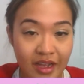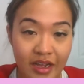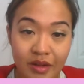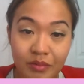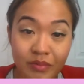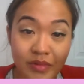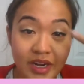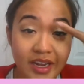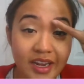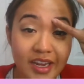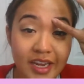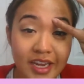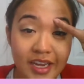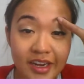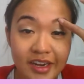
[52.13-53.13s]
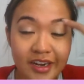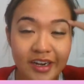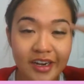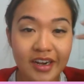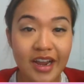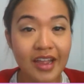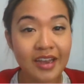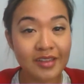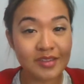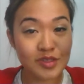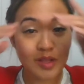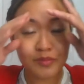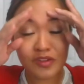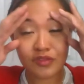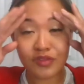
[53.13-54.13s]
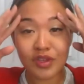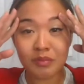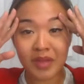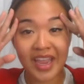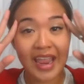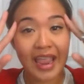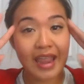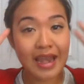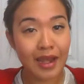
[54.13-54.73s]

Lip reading: Right here, and some of you might